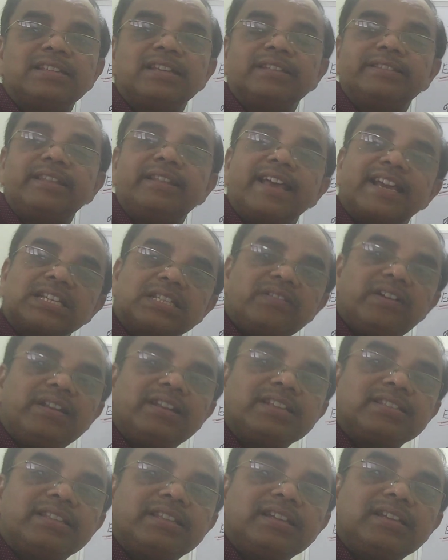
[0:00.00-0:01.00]
Next one
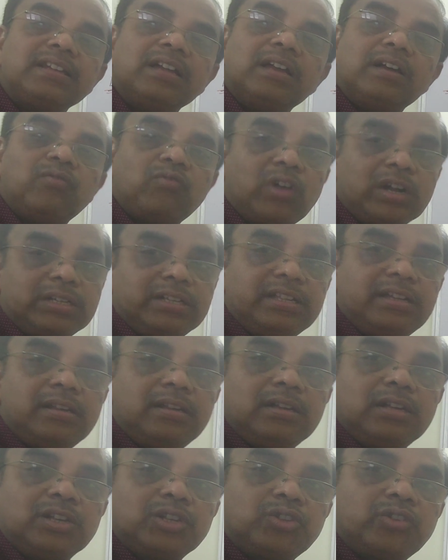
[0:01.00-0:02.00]
is the water
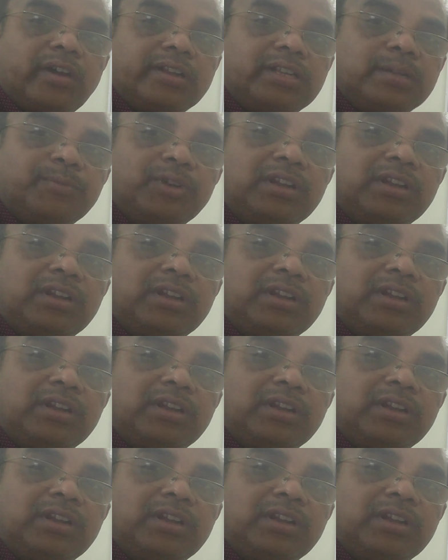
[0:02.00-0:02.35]
soluble